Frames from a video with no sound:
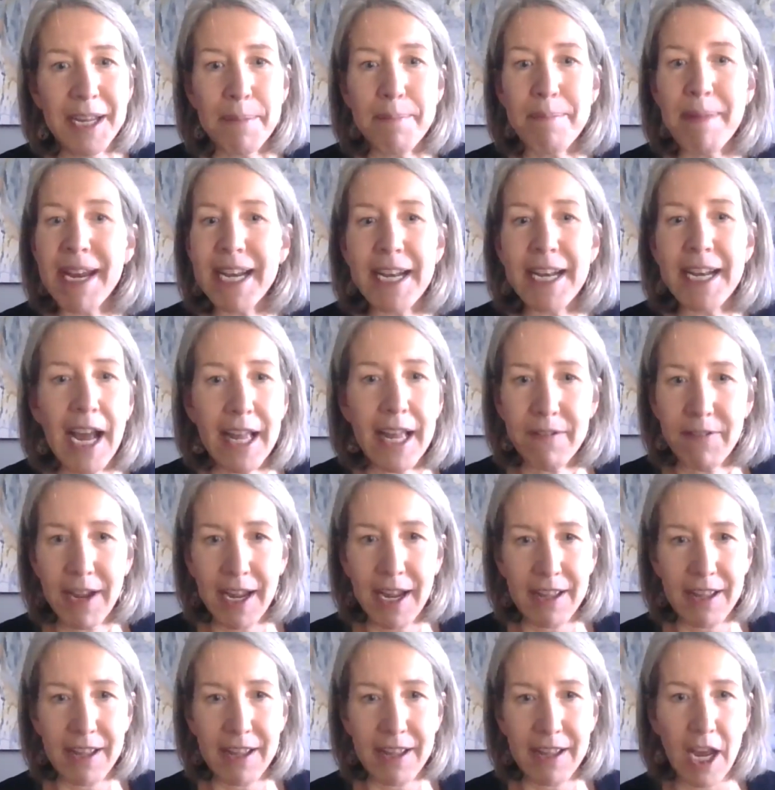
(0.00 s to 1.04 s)
may not have
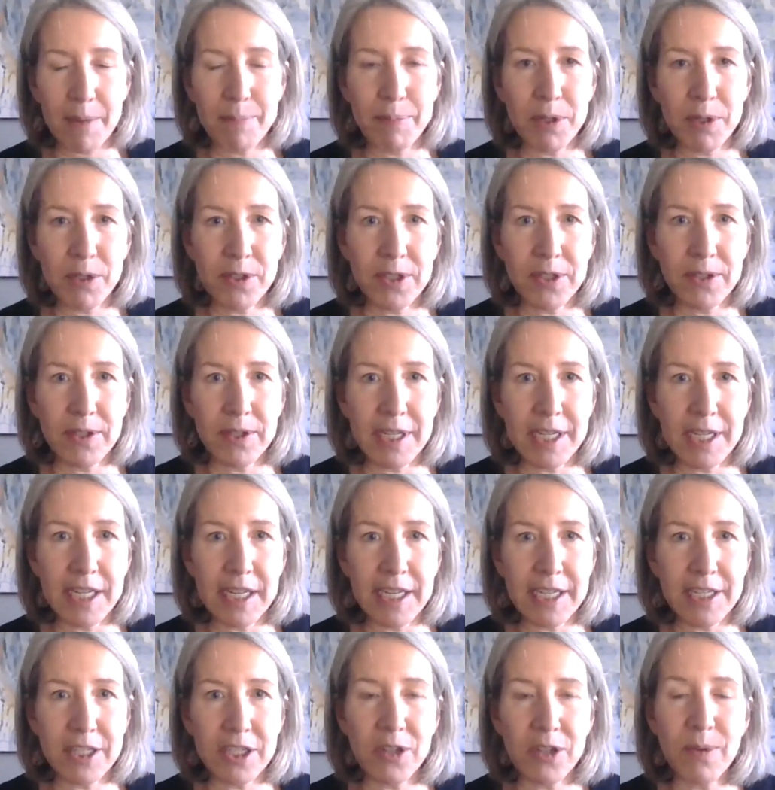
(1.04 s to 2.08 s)
had the
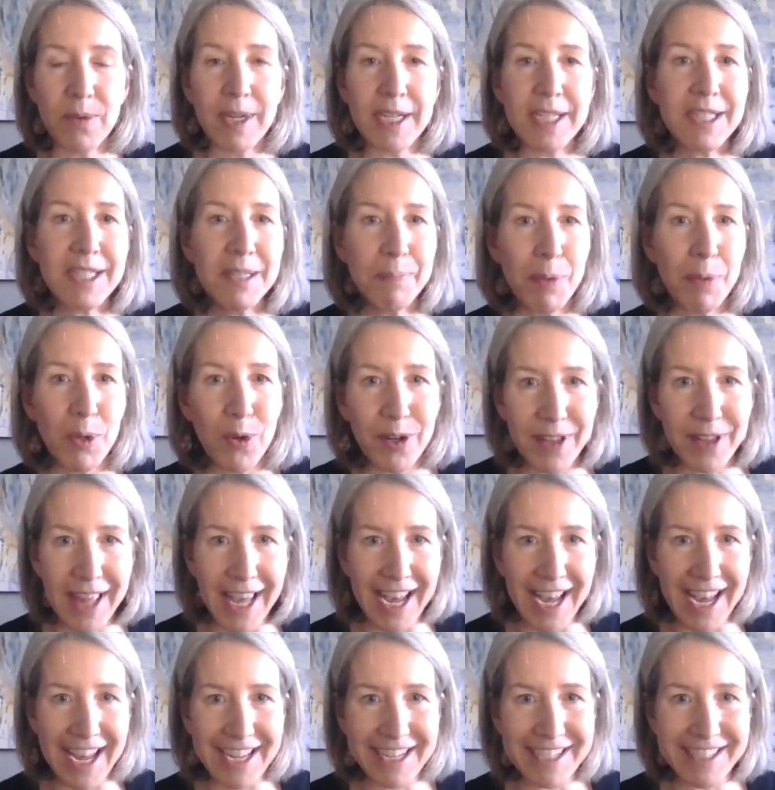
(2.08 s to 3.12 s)
opportunity to explore
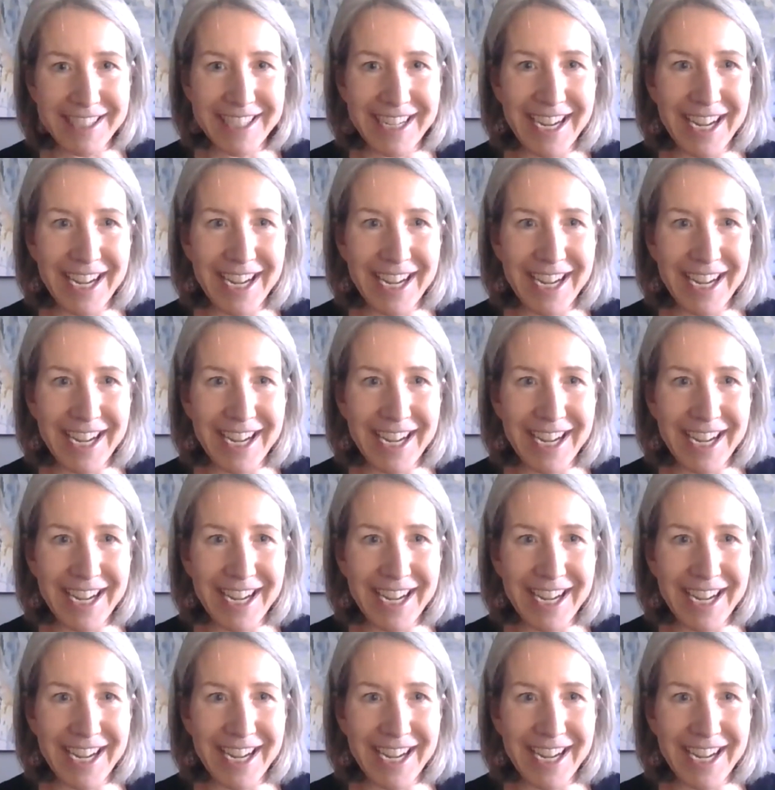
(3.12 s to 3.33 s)
that